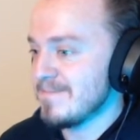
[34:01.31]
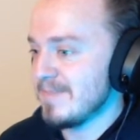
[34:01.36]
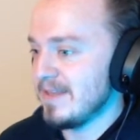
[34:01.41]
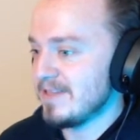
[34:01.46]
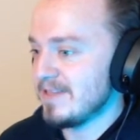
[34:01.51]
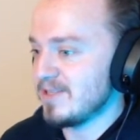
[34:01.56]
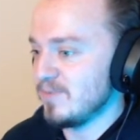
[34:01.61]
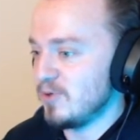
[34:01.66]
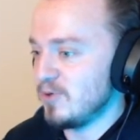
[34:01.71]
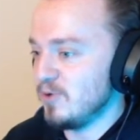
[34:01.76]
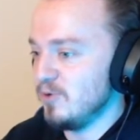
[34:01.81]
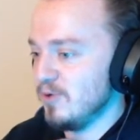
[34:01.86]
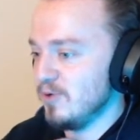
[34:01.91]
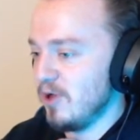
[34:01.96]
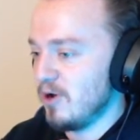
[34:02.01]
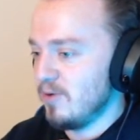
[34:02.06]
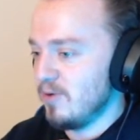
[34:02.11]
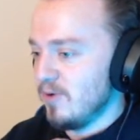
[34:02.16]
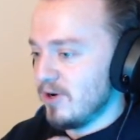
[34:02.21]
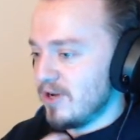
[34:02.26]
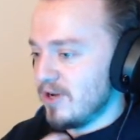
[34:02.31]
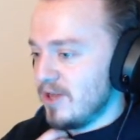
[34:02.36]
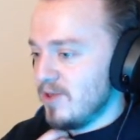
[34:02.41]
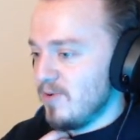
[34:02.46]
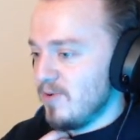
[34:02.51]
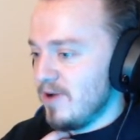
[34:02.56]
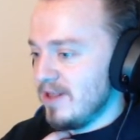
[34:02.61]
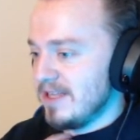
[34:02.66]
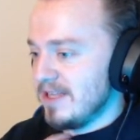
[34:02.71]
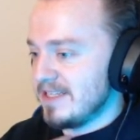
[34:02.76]
Some cool artwork on
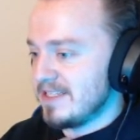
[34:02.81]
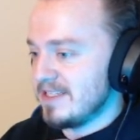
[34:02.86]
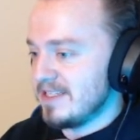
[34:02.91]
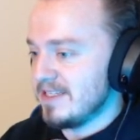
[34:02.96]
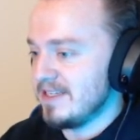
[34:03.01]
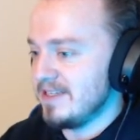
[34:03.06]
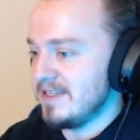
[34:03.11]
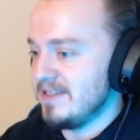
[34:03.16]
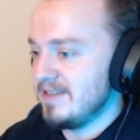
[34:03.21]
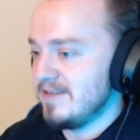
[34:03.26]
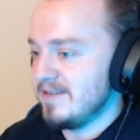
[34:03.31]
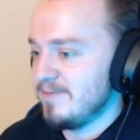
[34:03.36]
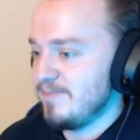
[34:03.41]
the wall, I see.